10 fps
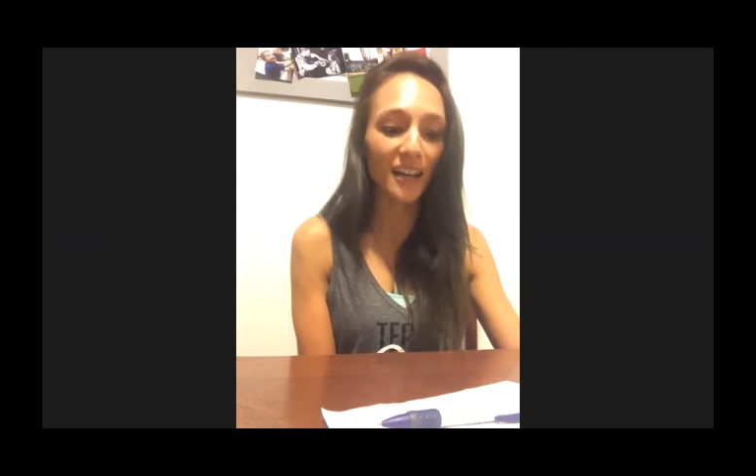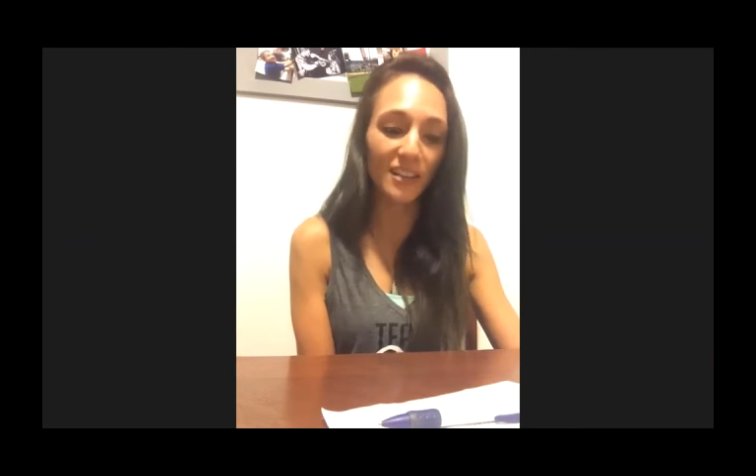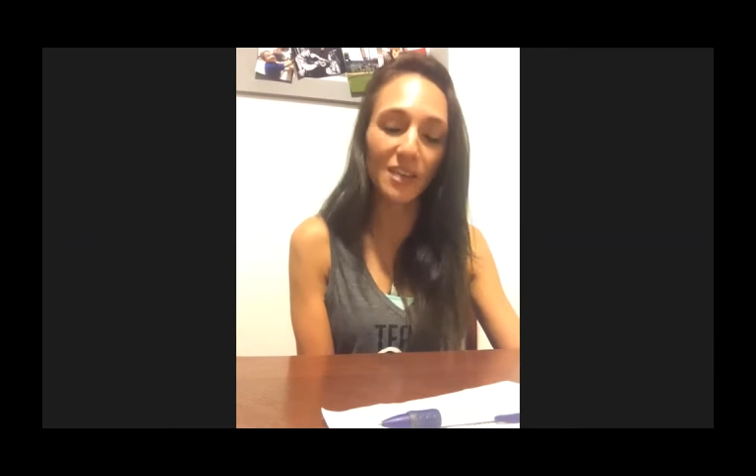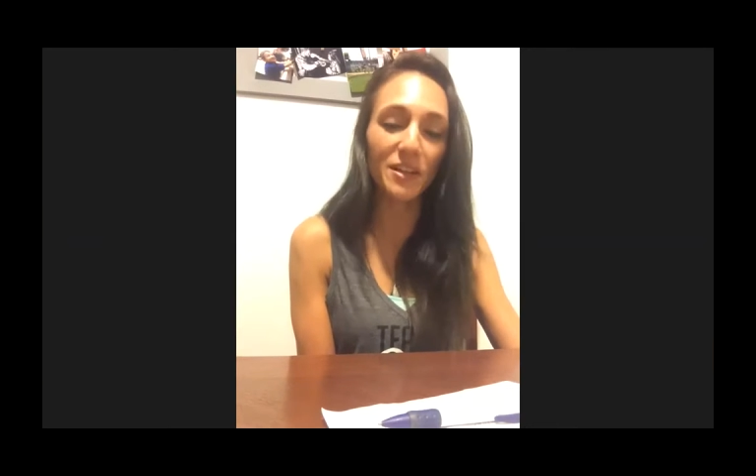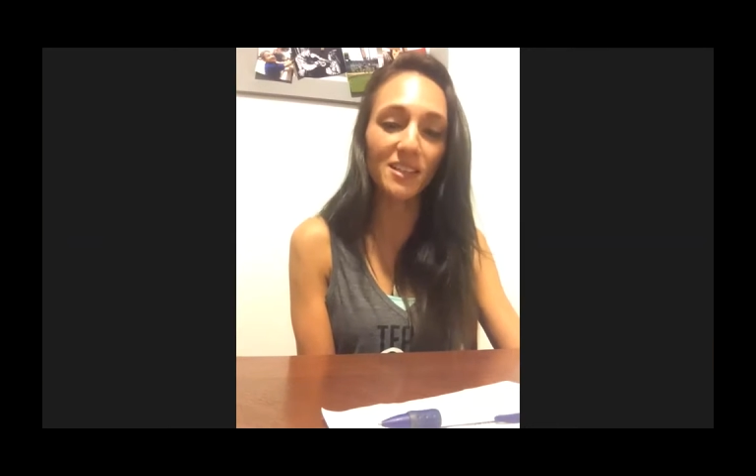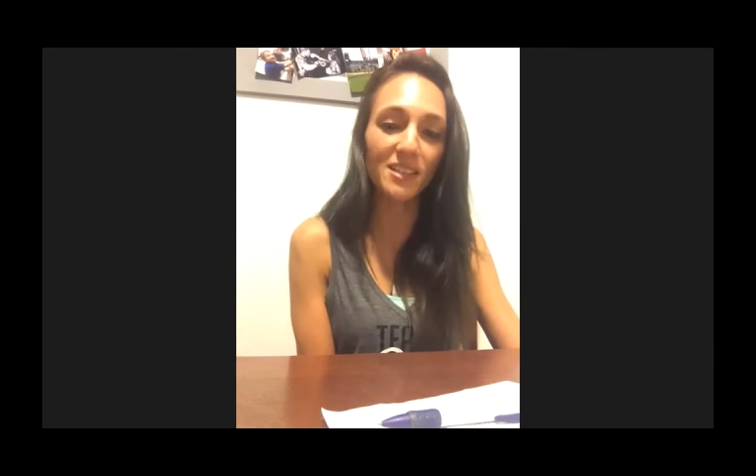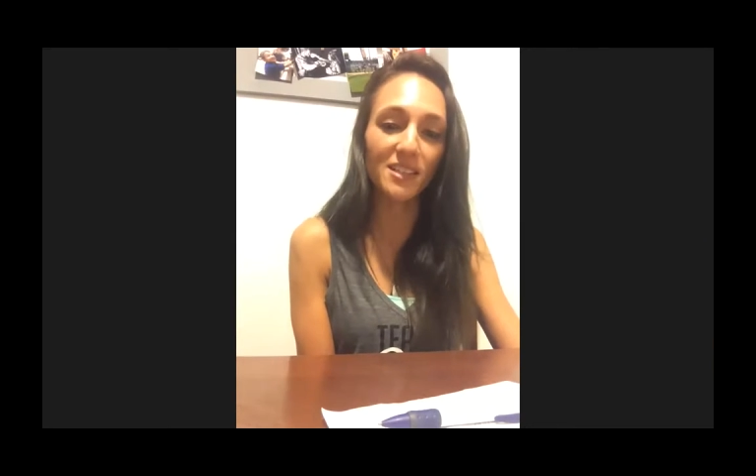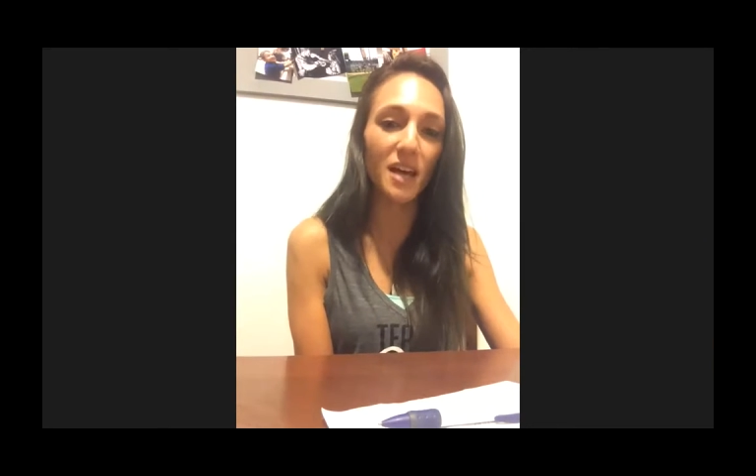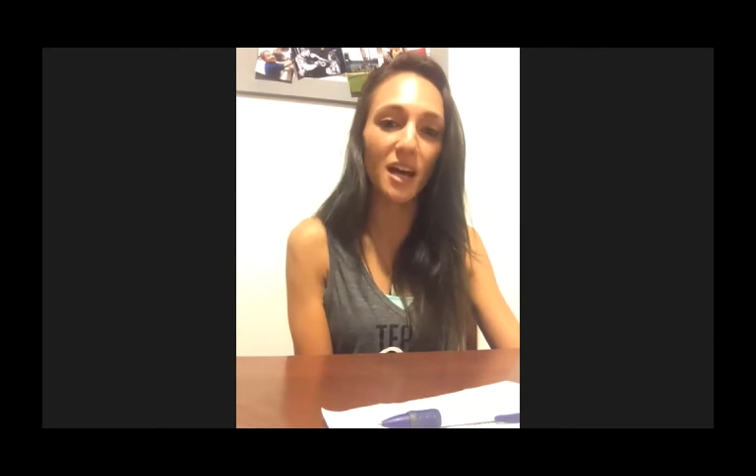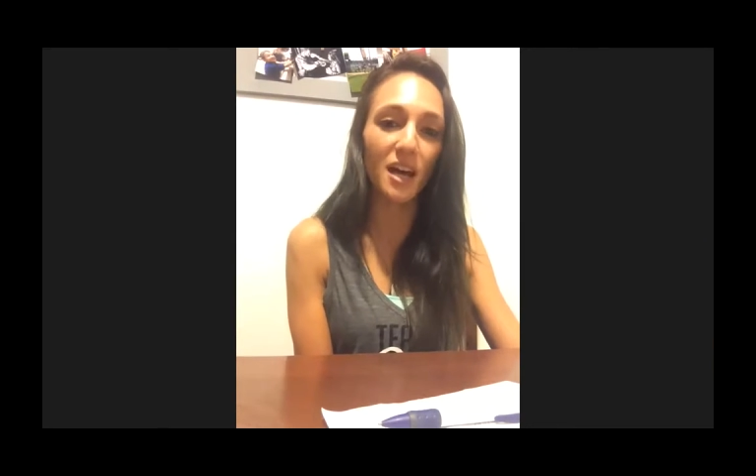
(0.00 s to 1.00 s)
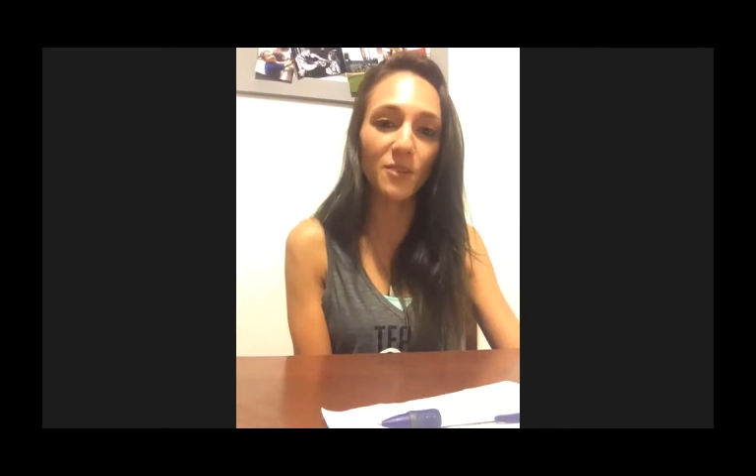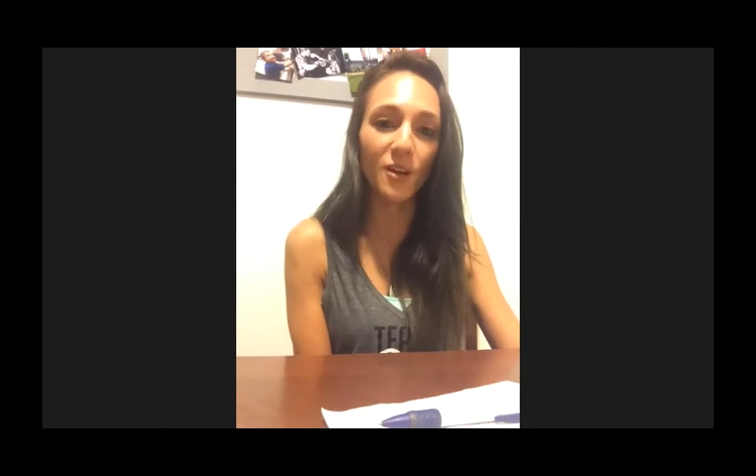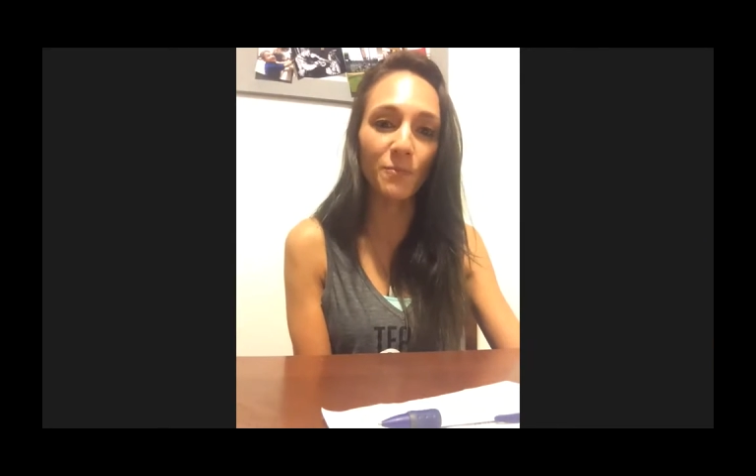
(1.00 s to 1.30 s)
on them at the same time, you know.